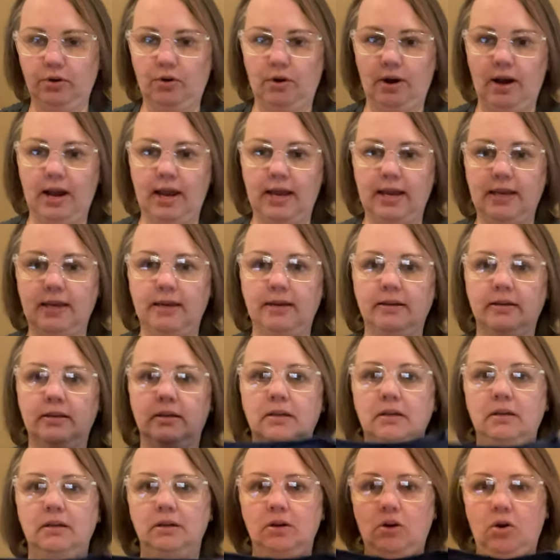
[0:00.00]
Gray
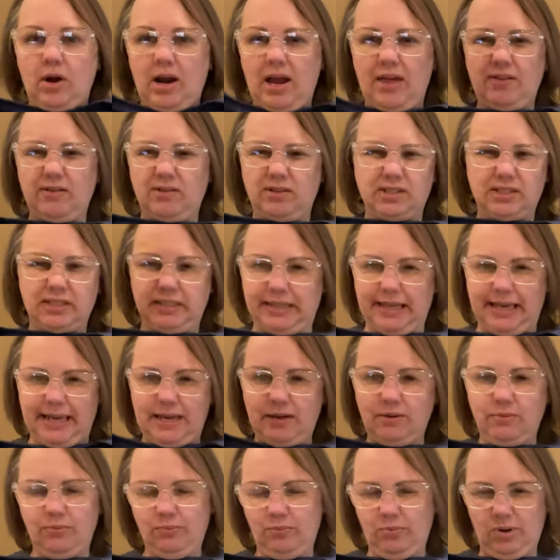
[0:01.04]
or Heather
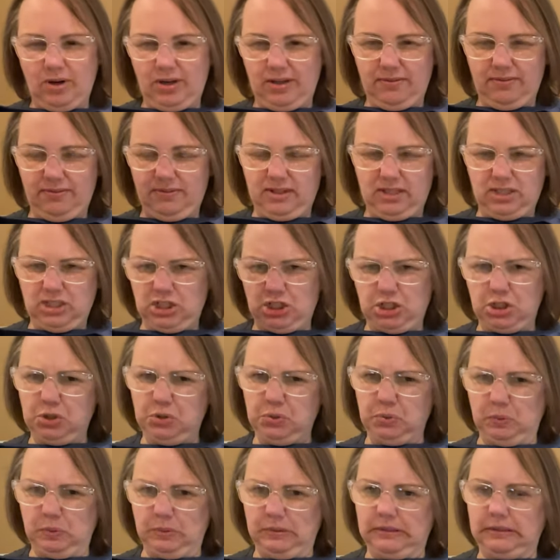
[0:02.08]
Slate, one of the
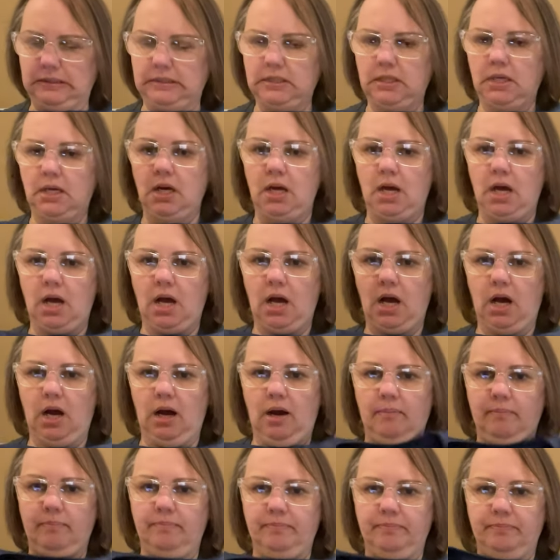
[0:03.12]
two.
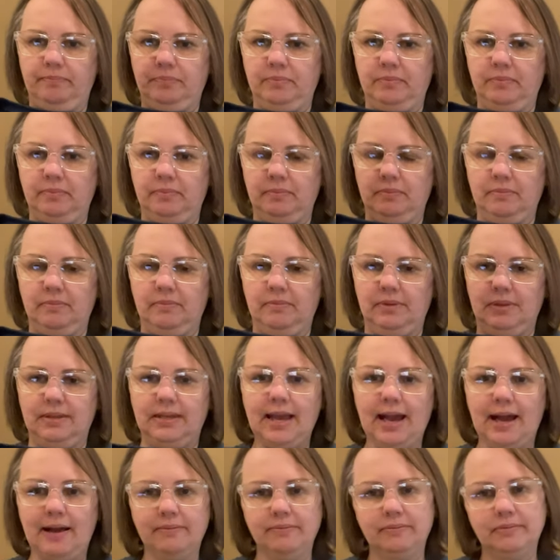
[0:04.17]
Um,
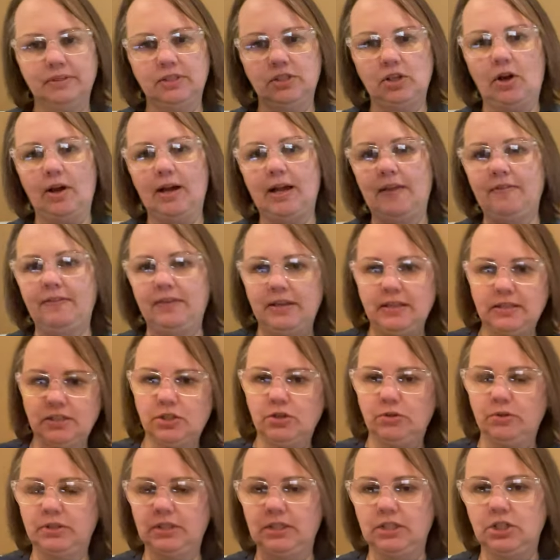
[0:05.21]
yeah, so I got these
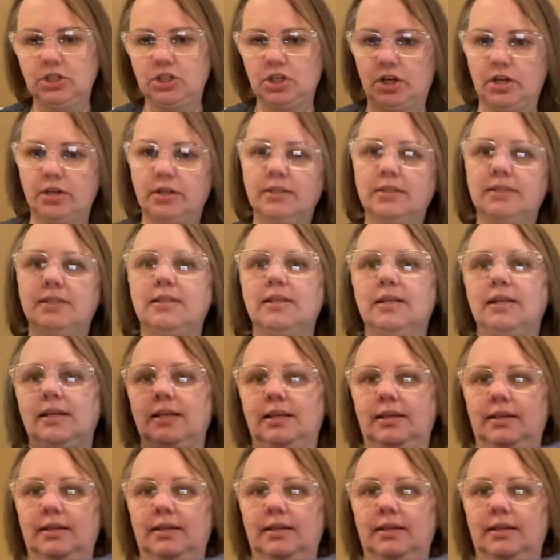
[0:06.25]
two t-shirts